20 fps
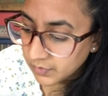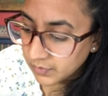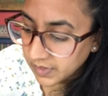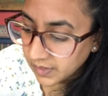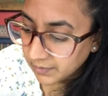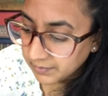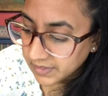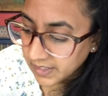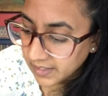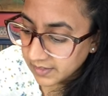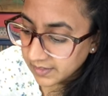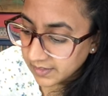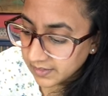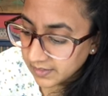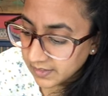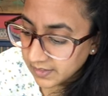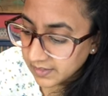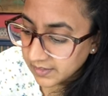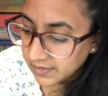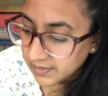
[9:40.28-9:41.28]
what I'm
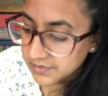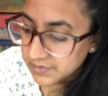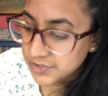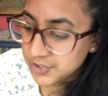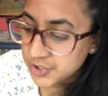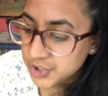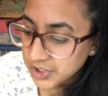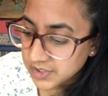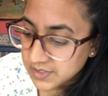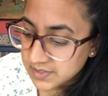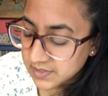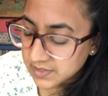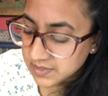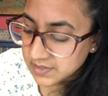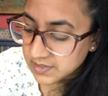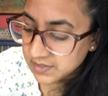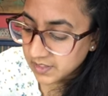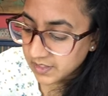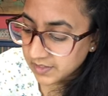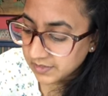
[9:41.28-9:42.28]
getting is just
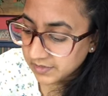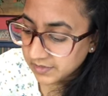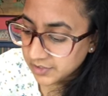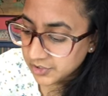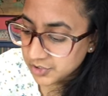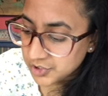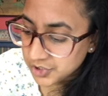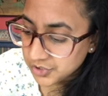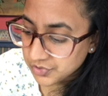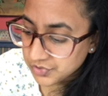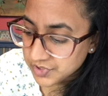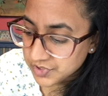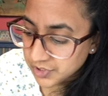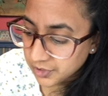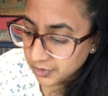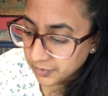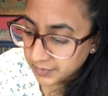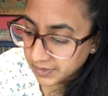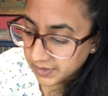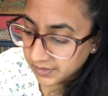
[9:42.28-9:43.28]
a slightly
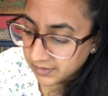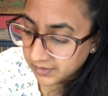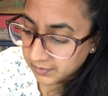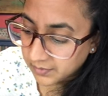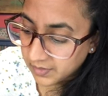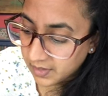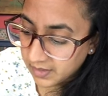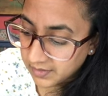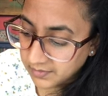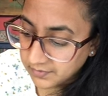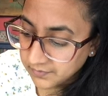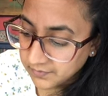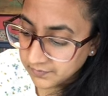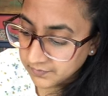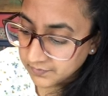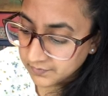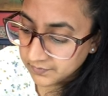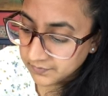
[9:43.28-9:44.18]
juicier medium line.